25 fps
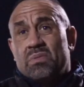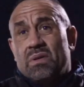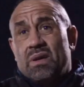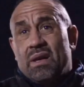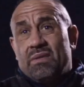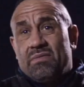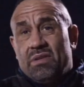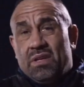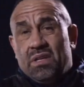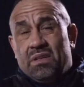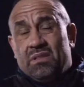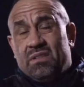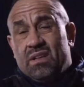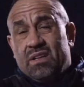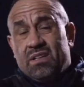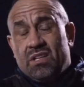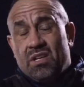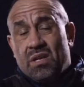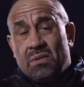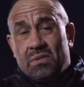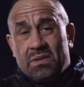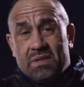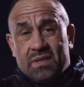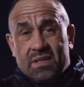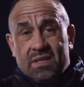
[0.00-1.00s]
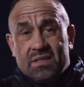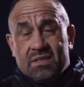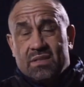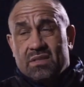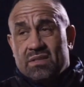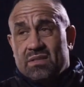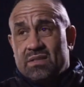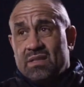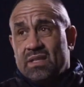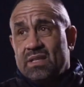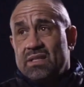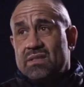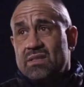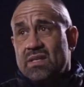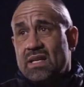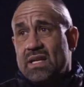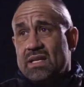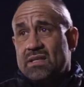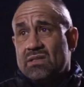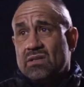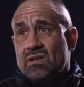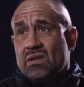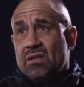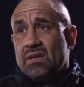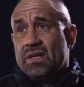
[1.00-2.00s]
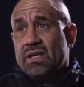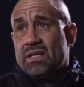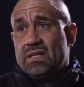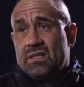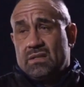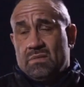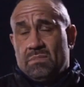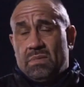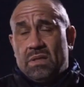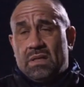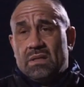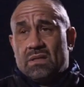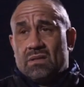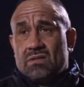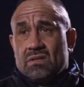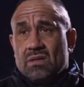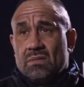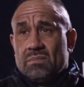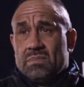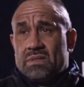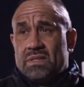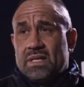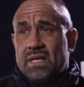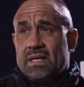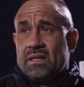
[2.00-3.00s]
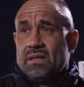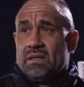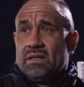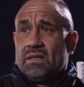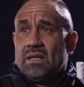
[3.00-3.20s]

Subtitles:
We're having a decent season. Our target is to be in the top 10,